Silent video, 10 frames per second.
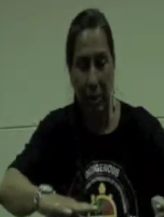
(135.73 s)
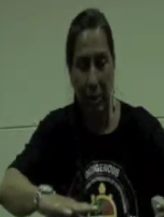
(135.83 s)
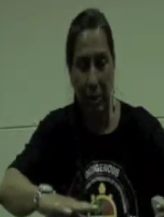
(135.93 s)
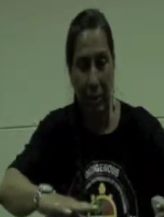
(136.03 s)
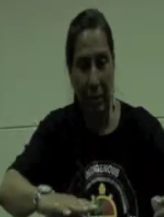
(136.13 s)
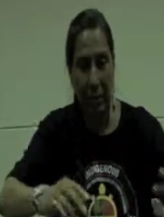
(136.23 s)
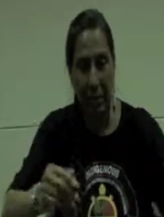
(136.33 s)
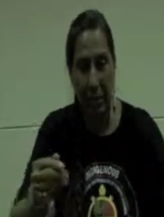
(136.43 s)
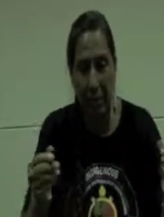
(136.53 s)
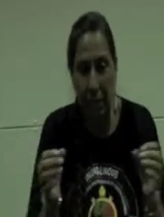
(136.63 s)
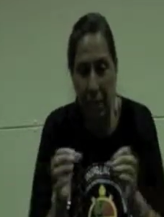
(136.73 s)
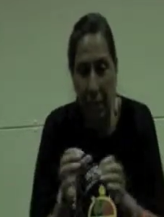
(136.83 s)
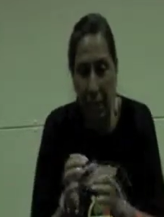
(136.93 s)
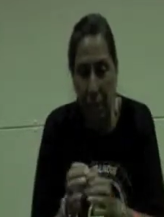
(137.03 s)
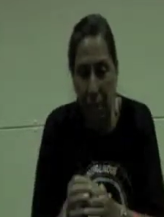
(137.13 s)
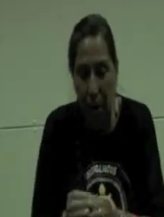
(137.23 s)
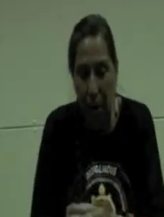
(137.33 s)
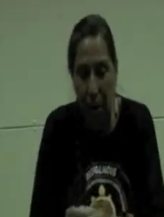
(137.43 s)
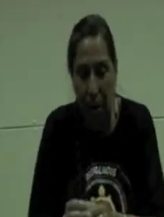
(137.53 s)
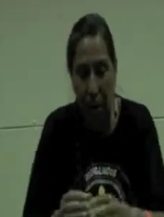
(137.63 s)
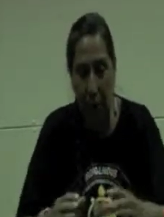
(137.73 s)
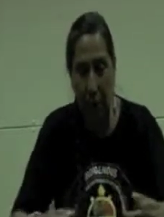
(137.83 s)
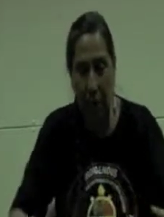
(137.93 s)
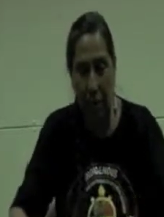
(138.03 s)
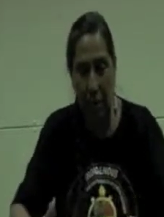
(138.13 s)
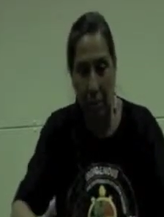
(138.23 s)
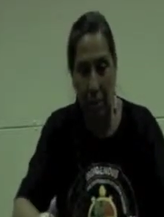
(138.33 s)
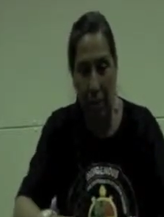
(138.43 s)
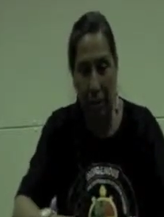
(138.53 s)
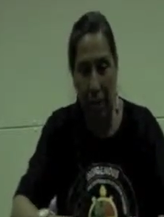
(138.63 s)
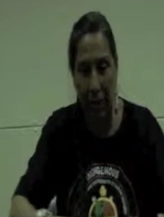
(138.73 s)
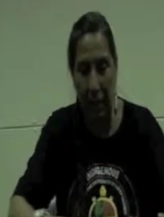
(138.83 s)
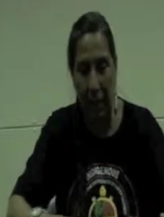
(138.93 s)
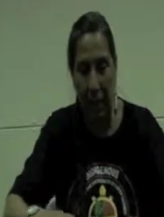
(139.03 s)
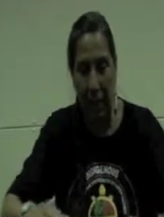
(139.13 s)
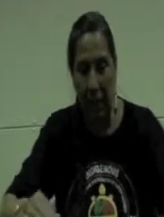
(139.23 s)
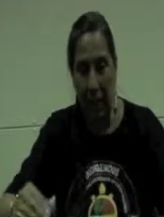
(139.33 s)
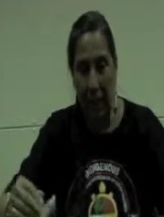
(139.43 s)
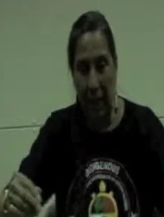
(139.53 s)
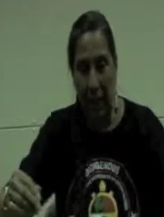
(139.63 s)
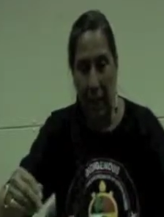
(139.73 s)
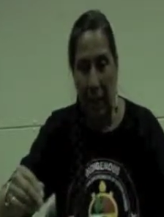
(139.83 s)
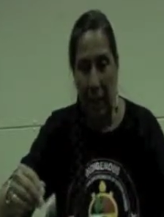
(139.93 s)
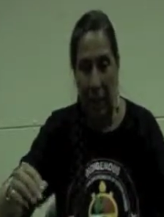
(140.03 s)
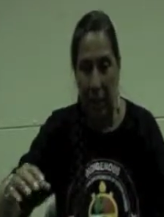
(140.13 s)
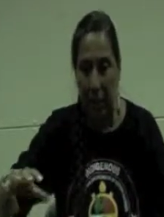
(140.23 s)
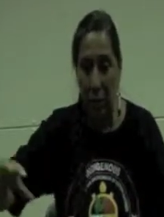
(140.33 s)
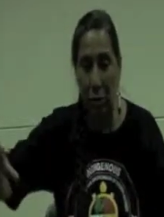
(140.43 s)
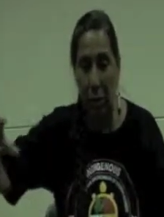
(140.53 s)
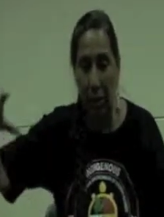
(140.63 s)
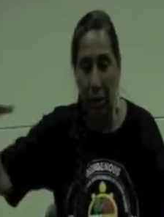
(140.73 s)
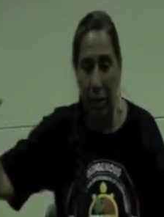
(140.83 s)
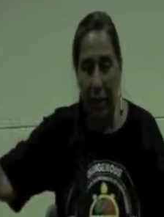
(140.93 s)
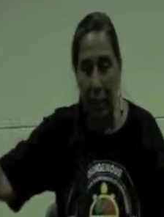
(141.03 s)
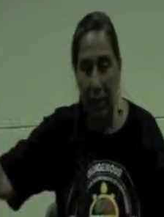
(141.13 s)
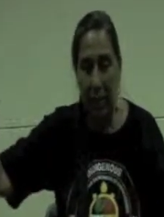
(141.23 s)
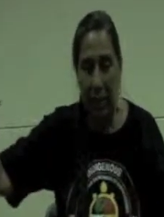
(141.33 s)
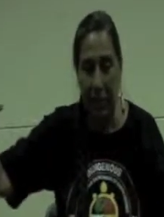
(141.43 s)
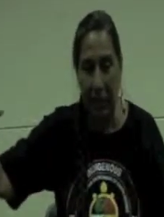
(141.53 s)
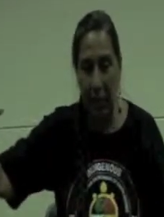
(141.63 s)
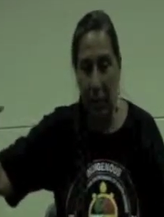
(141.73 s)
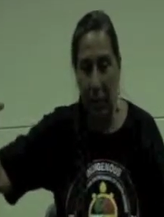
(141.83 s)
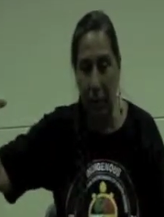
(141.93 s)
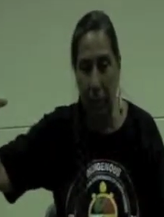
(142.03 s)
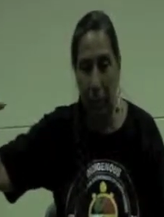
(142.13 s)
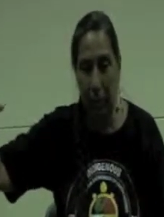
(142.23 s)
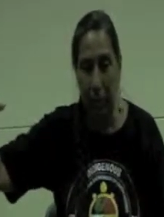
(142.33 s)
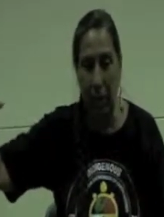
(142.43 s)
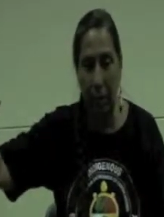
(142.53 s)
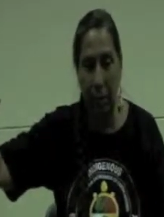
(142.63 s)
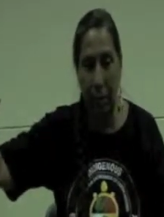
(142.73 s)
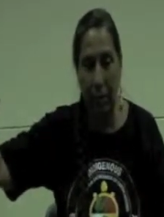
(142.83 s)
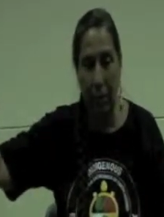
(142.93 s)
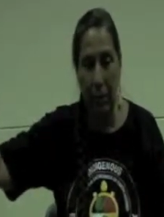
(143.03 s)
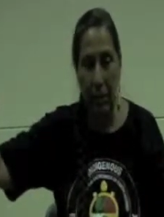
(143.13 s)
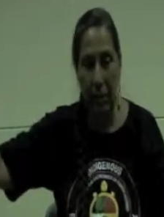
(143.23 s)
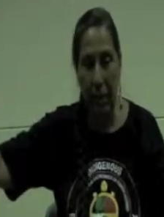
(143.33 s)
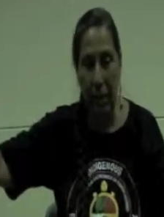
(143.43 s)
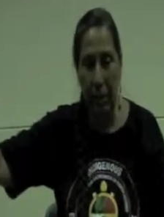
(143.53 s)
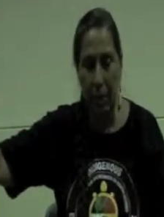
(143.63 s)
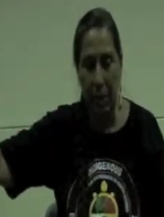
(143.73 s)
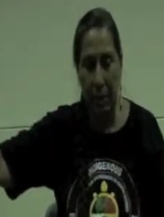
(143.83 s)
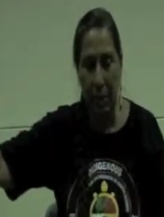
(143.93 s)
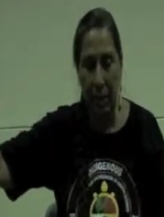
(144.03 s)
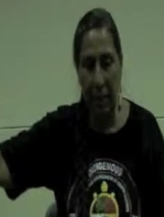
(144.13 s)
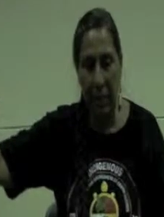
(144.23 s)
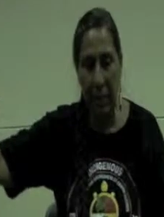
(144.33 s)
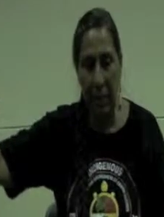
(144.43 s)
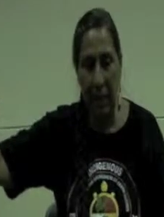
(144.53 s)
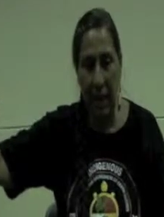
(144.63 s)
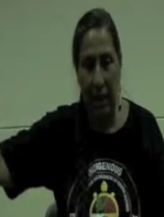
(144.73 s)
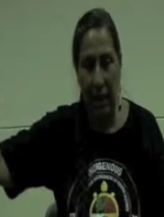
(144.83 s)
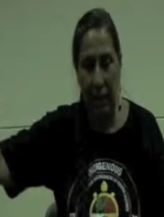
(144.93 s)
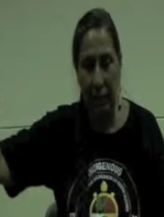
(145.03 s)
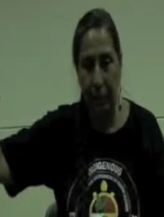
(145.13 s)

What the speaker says: So this is a very small microcosm of that. And there was one hill there where we bury our people, established in 1890.